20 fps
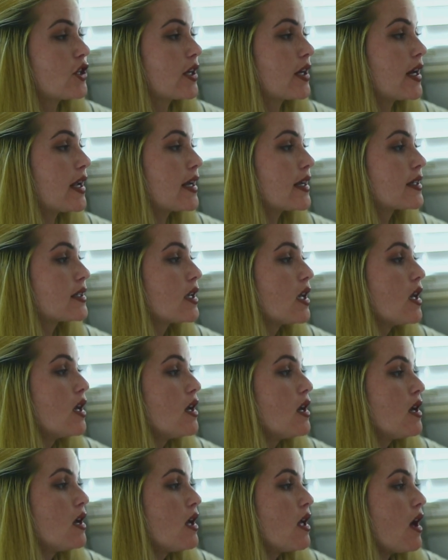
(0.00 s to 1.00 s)
eggs,
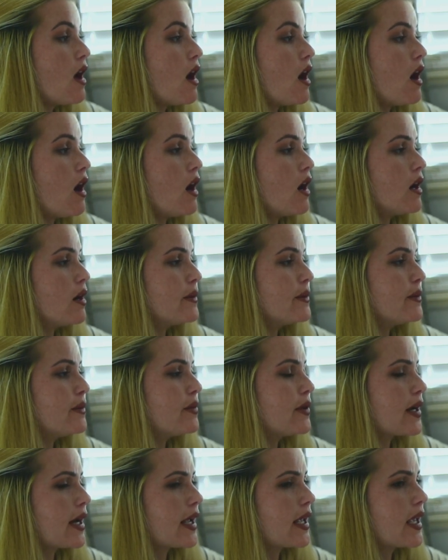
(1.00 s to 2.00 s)

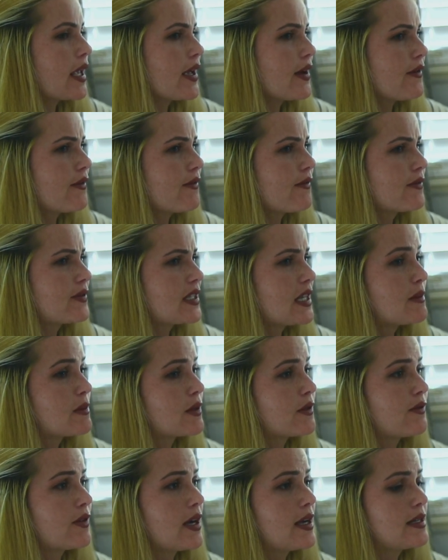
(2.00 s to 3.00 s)
but I can't seem
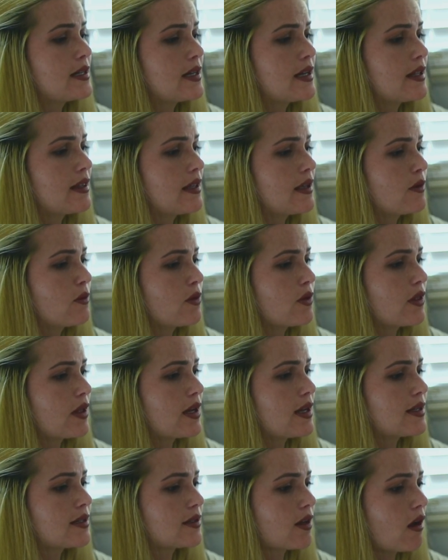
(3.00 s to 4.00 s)
to find anything with
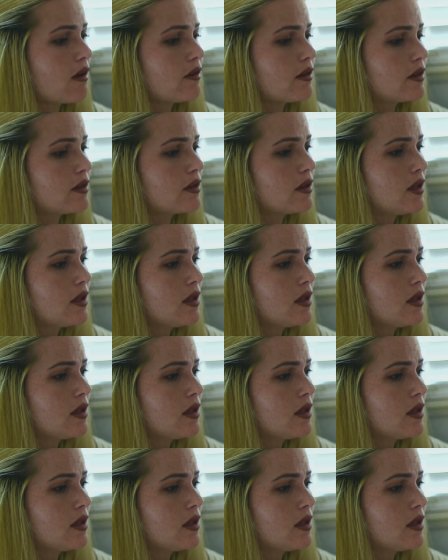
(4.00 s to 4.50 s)
any solid